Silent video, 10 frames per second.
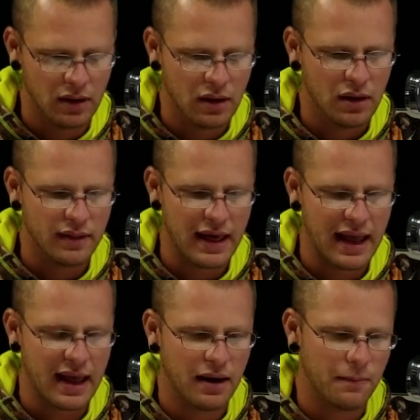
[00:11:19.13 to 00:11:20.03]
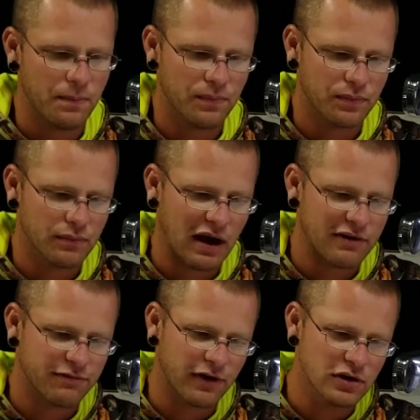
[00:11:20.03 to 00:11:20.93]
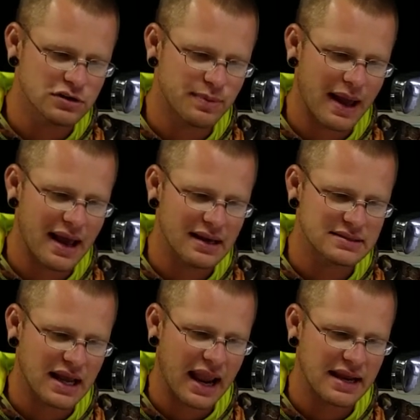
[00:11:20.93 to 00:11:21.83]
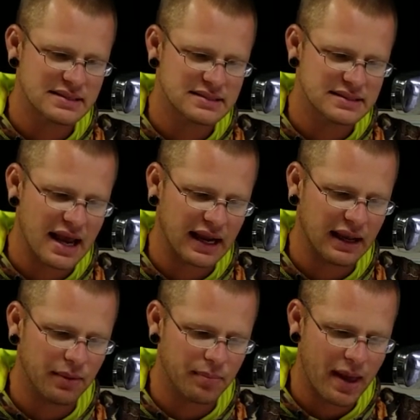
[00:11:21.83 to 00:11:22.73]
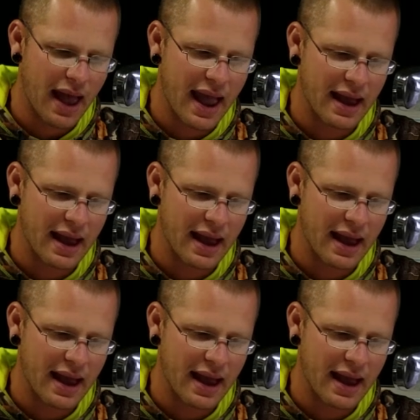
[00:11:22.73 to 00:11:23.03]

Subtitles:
that my first pass and second pass,